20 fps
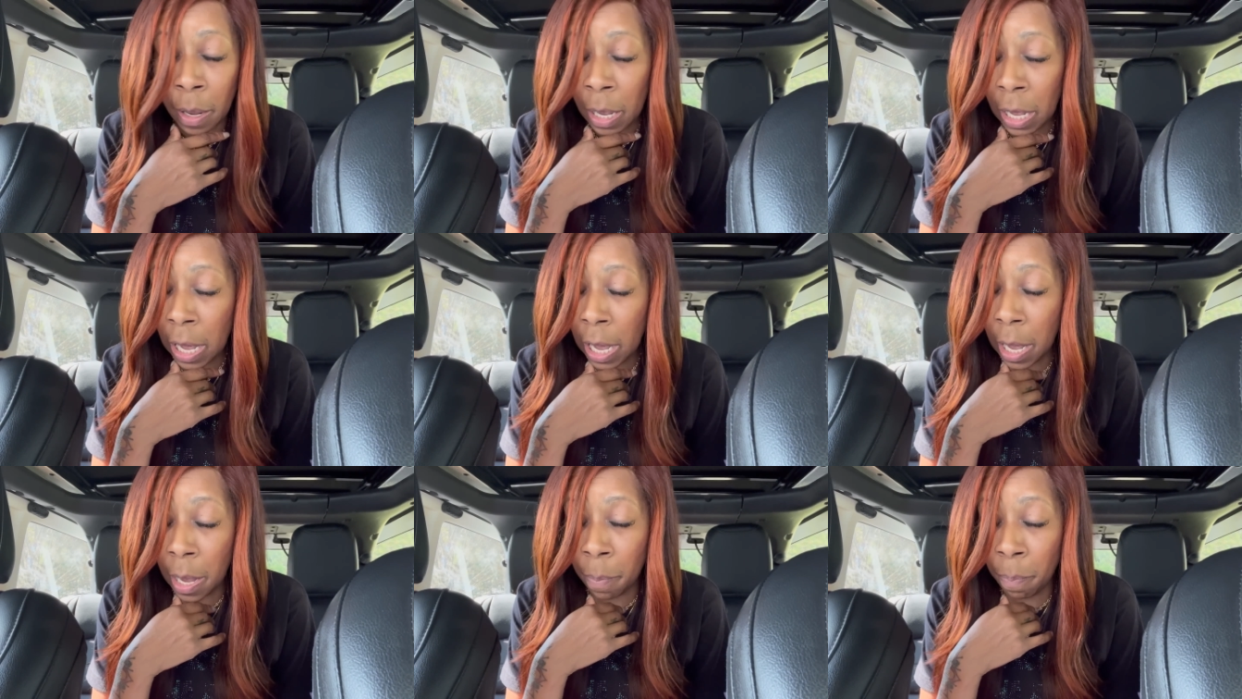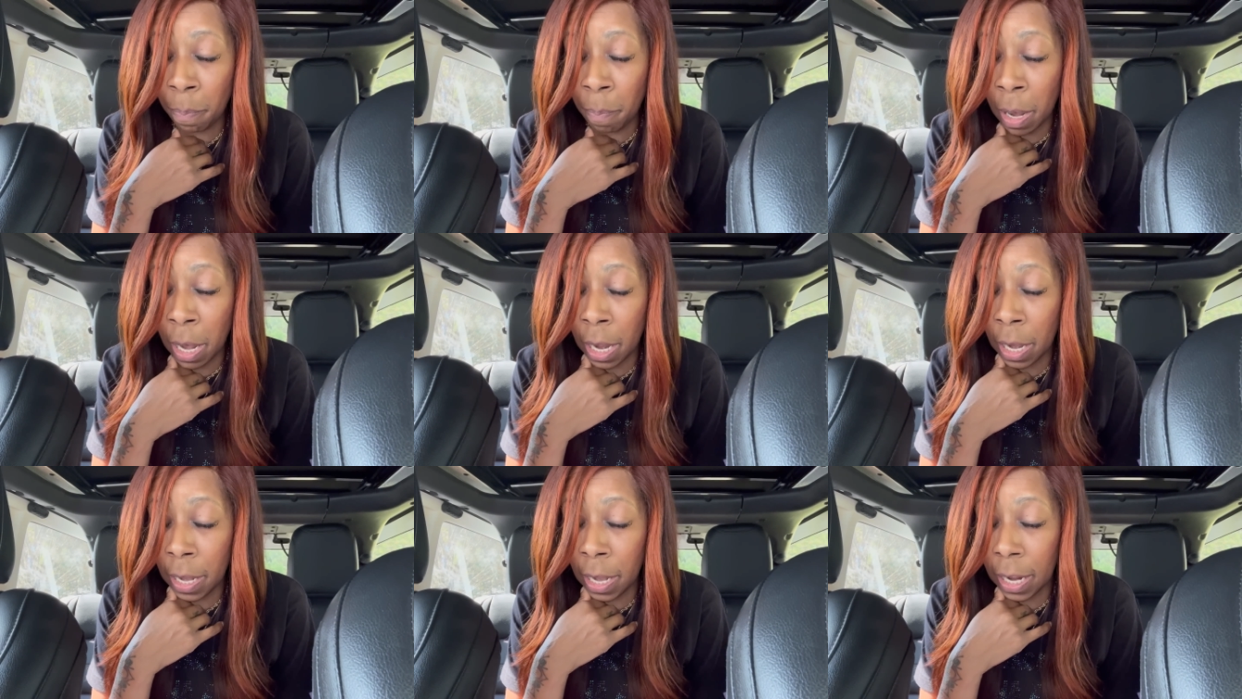Him
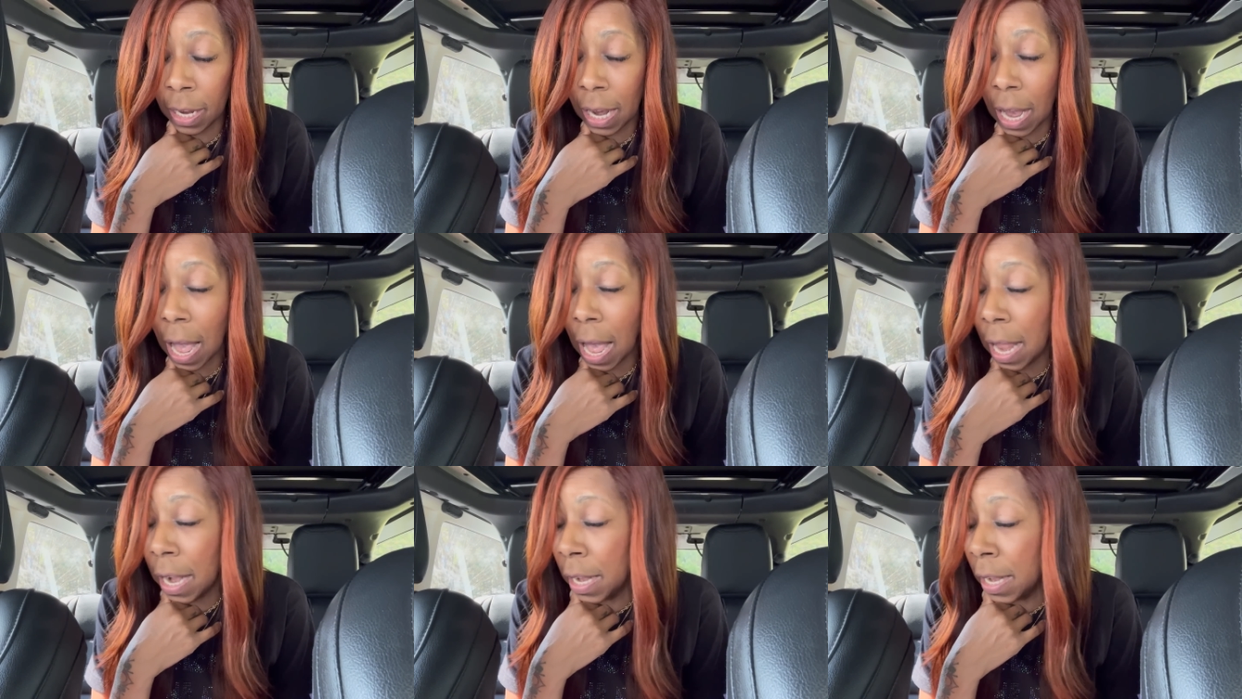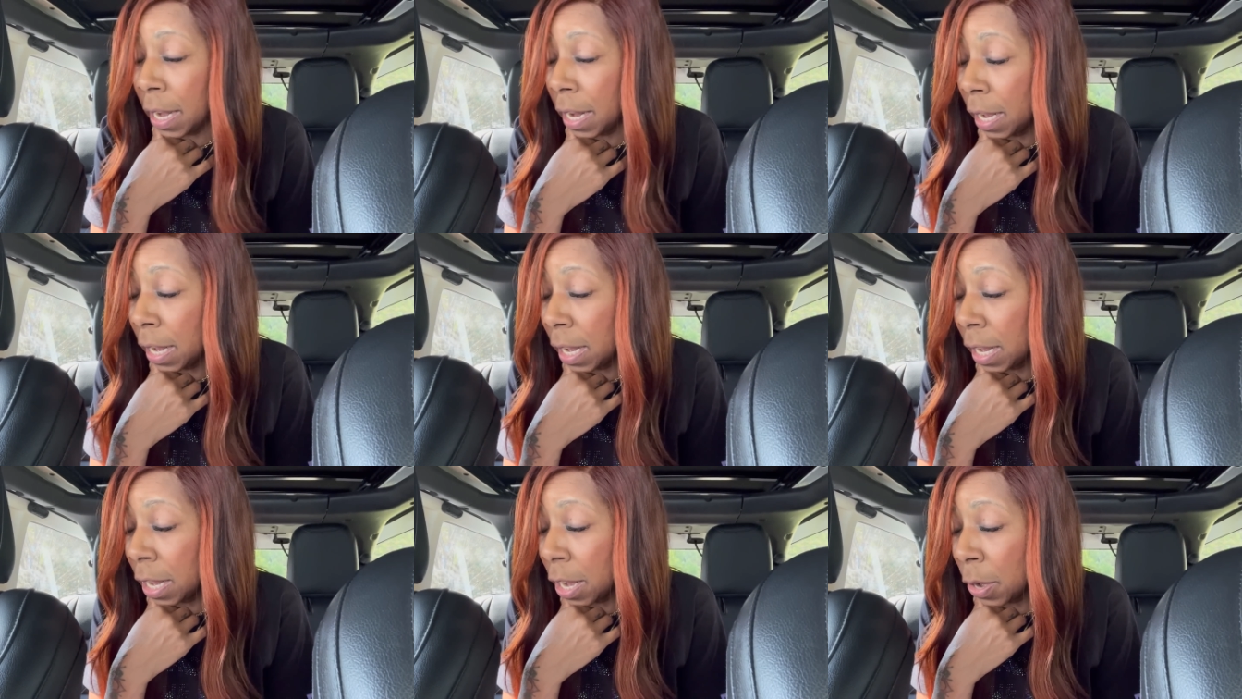in the
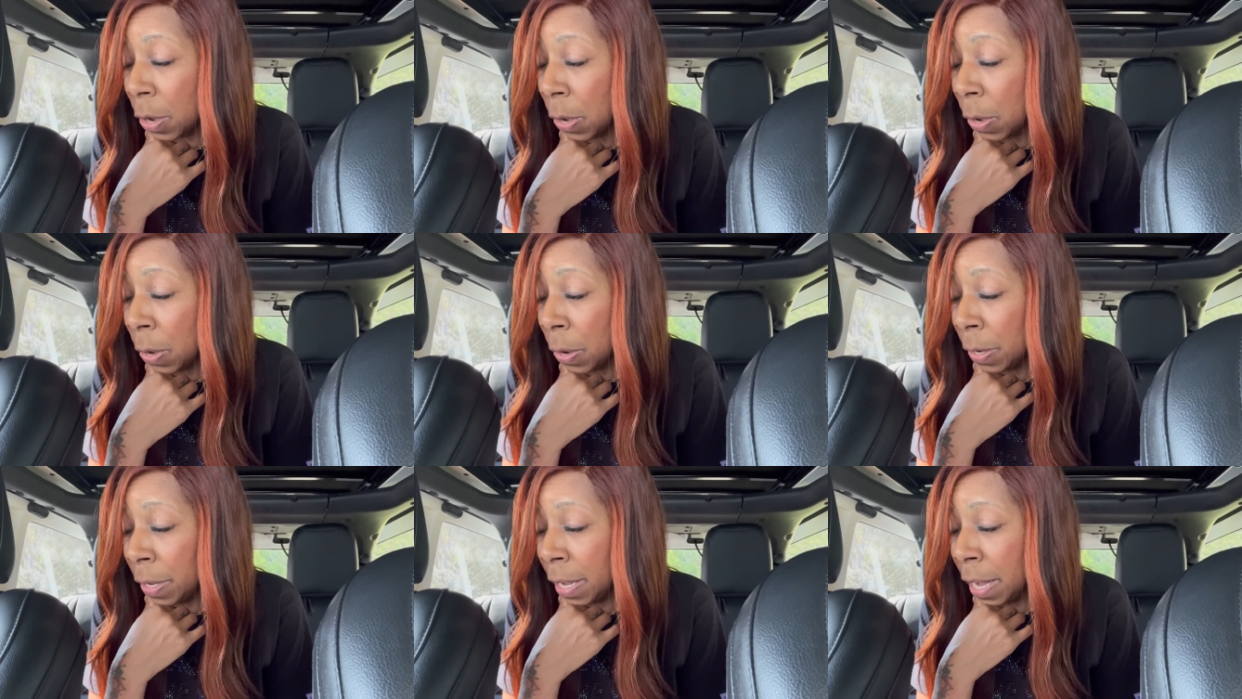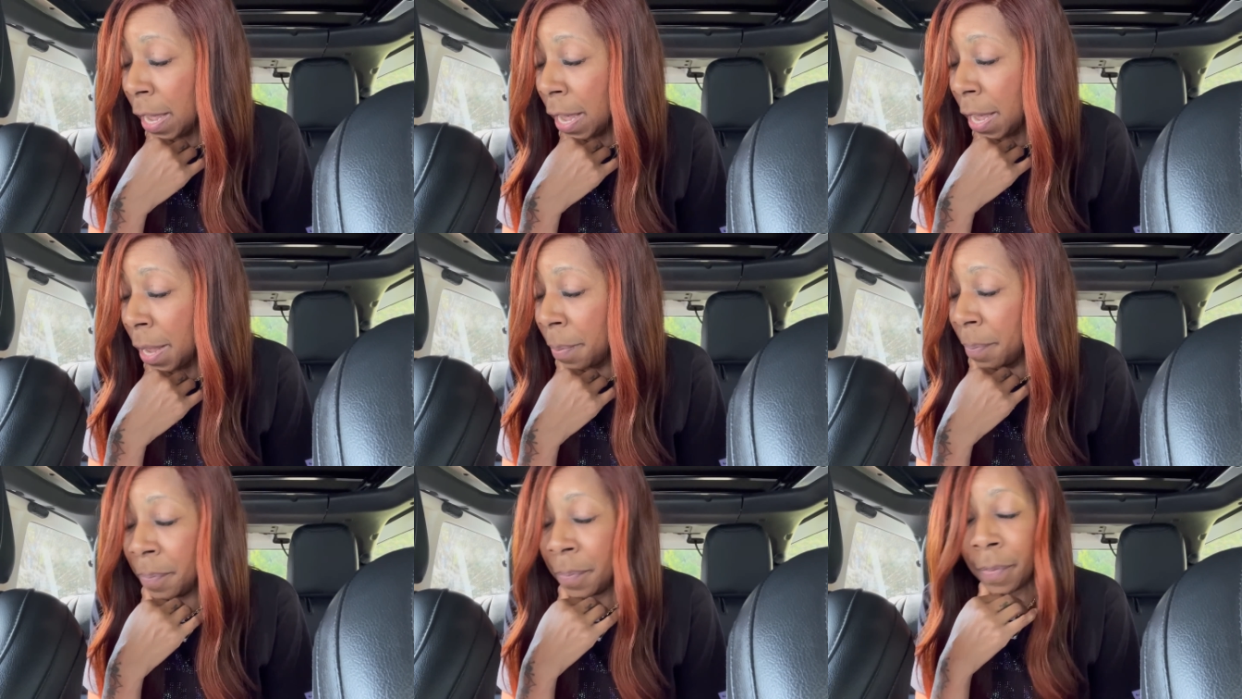alone.
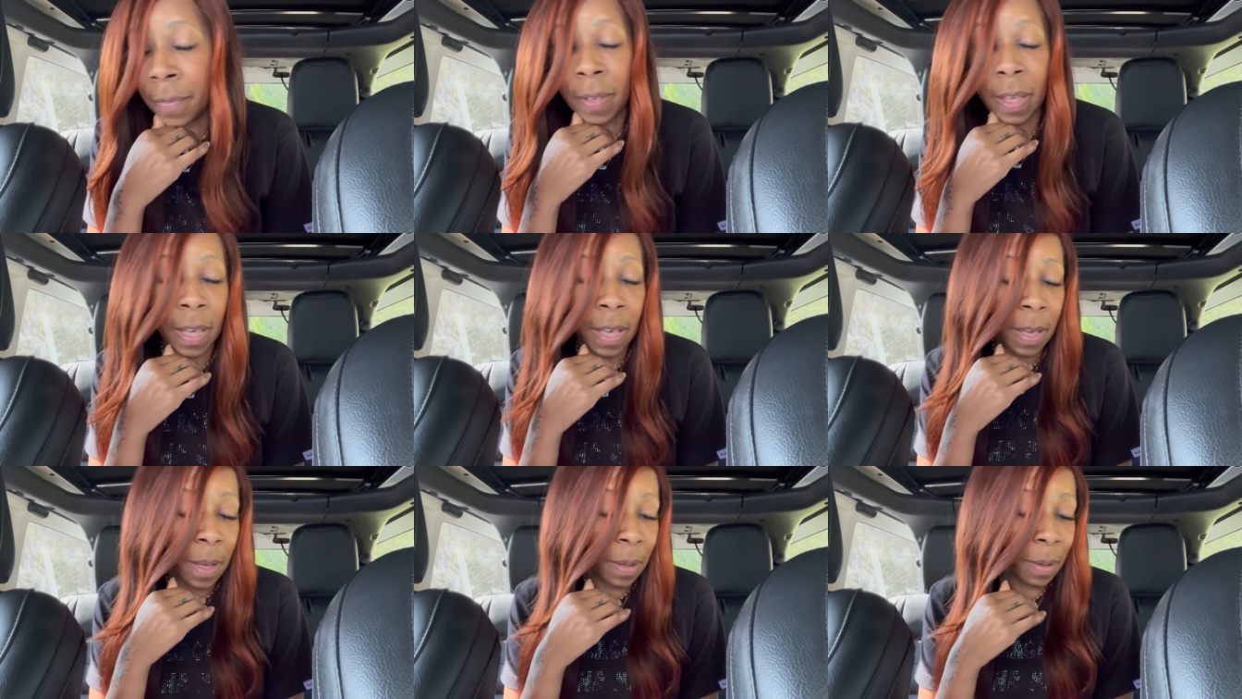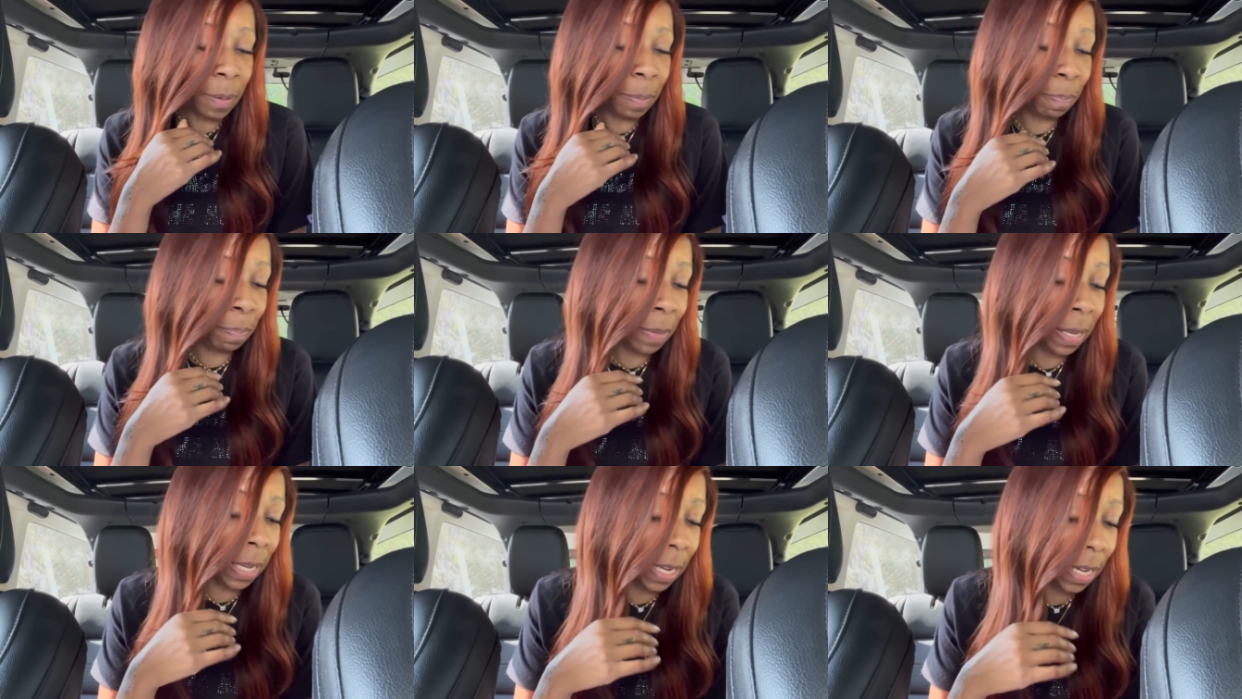
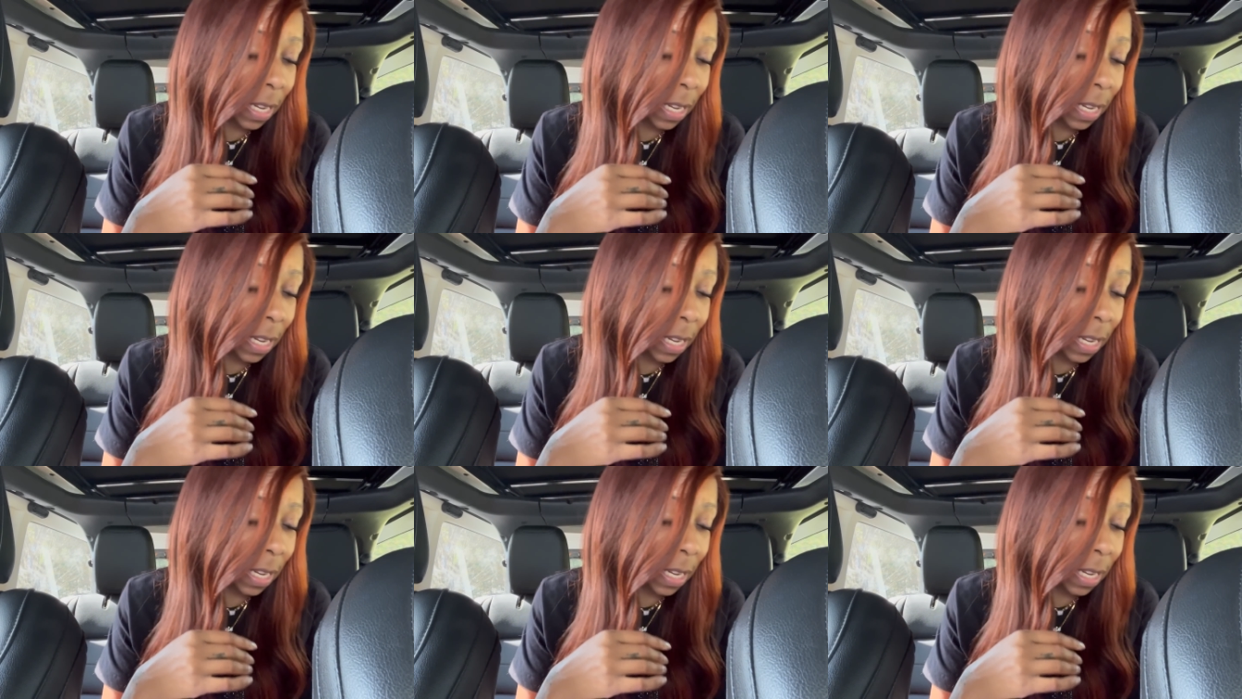Me